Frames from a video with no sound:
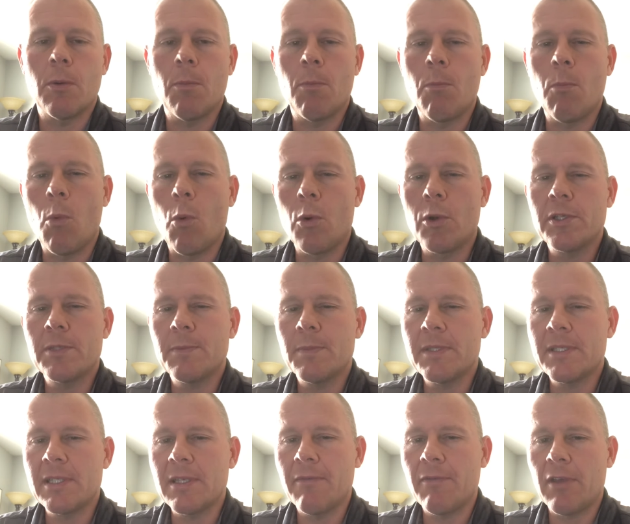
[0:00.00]
more
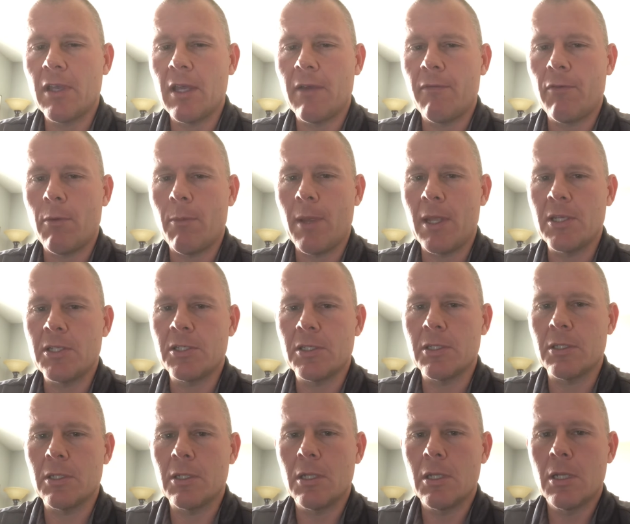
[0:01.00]
specific information.